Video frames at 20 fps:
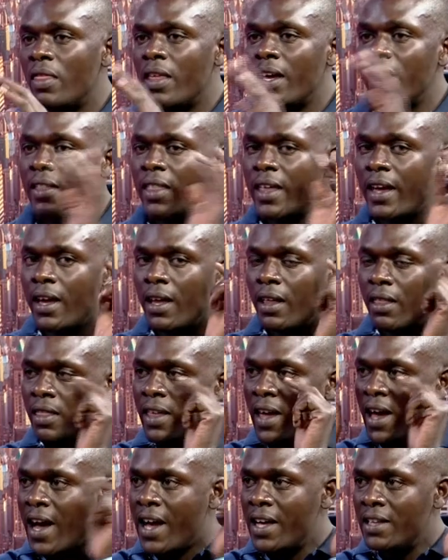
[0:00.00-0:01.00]
Then
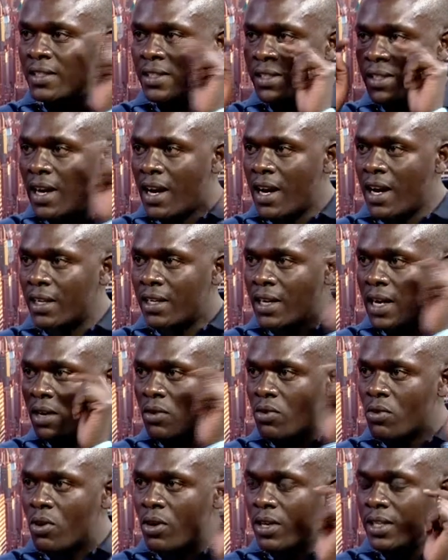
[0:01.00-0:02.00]
the eyes zinakataa
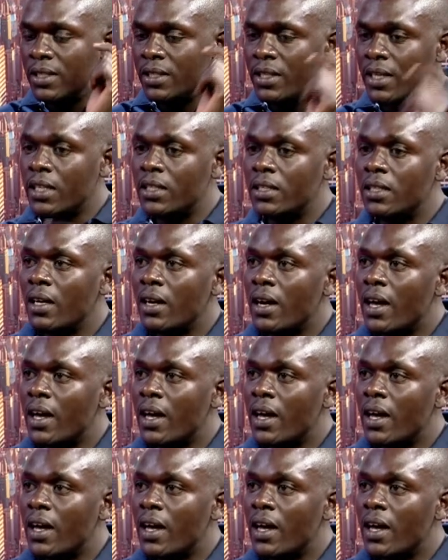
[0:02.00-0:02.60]
kucoordinate